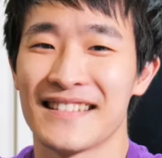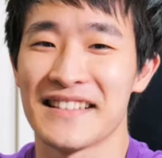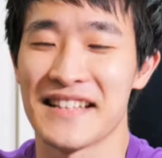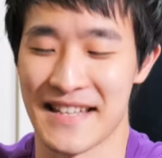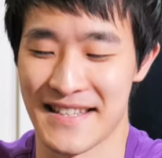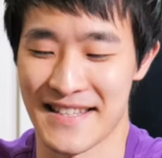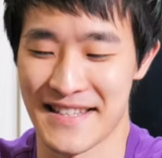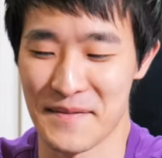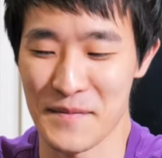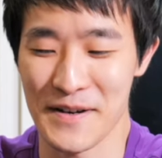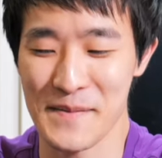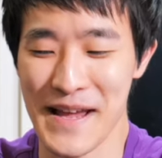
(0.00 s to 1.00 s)
Yes,
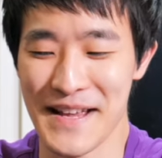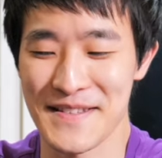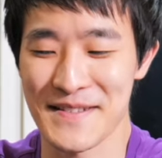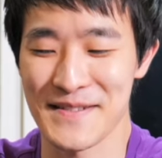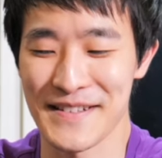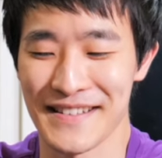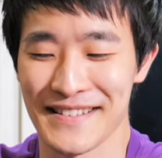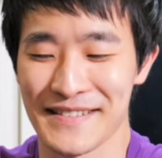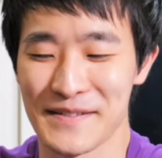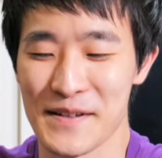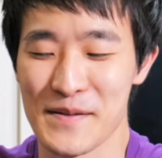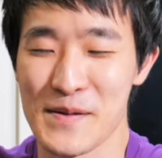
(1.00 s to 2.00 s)
I'm gonna be
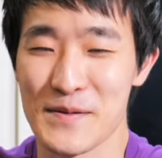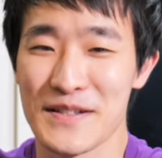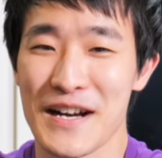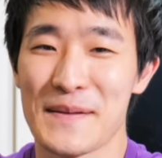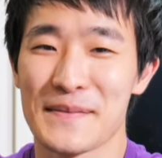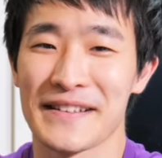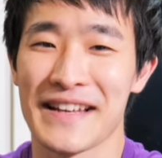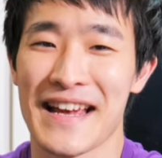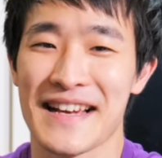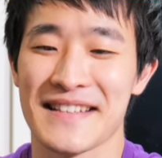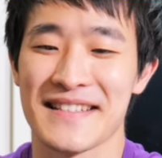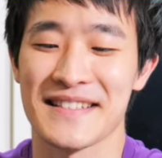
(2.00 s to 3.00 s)
answering one of the most commonly
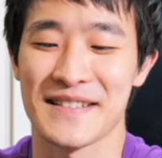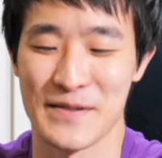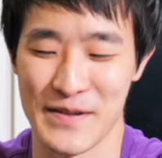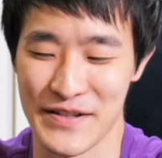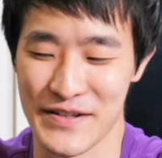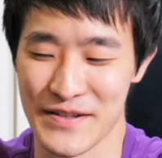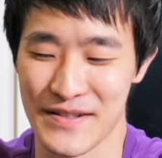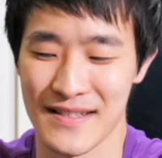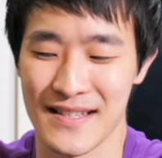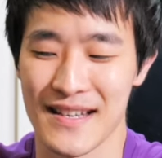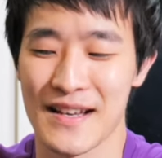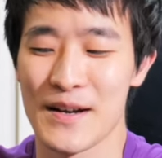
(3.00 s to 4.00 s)
asked
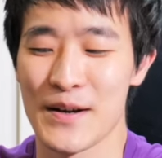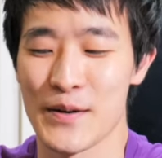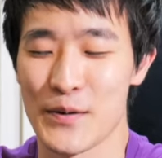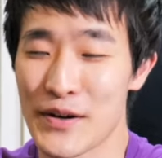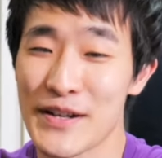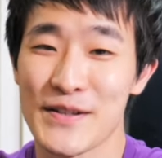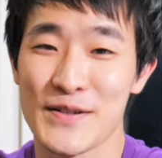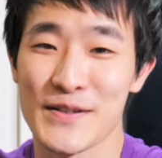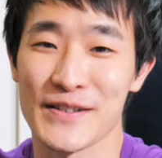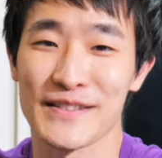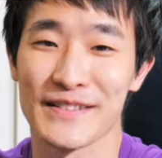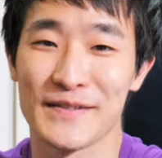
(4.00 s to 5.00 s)
questions. What is
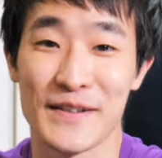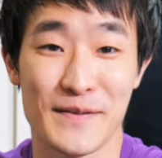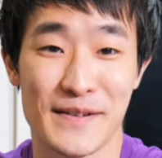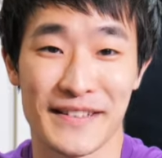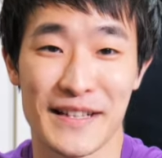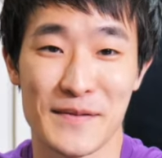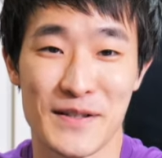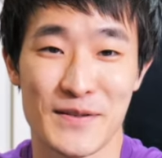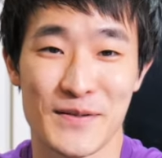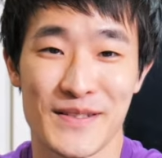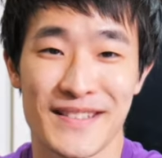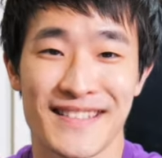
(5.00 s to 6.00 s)
your favorite climbing
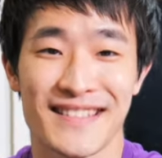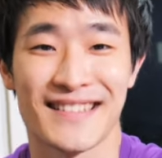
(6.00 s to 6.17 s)
shoes?